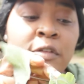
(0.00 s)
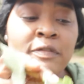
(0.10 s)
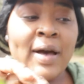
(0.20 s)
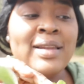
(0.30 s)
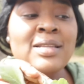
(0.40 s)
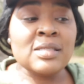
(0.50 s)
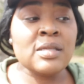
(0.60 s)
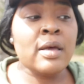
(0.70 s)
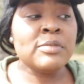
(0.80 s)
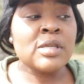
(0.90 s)
their vining
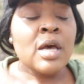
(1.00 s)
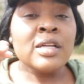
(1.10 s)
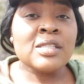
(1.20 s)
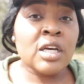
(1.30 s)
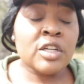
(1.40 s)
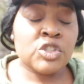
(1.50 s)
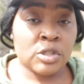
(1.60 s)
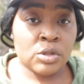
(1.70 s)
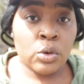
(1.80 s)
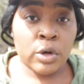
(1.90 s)
stems touch
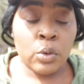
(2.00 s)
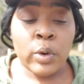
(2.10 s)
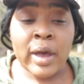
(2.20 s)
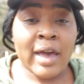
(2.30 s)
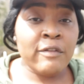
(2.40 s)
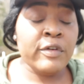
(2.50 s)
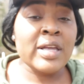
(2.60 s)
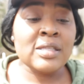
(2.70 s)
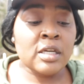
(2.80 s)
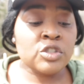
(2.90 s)
soil, wherever
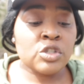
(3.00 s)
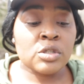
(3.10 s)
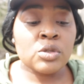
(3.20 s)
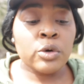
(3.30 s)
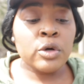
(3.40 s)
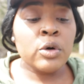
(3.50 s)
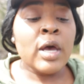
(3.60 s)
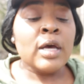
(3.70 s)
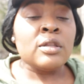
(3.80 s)
it touches soil,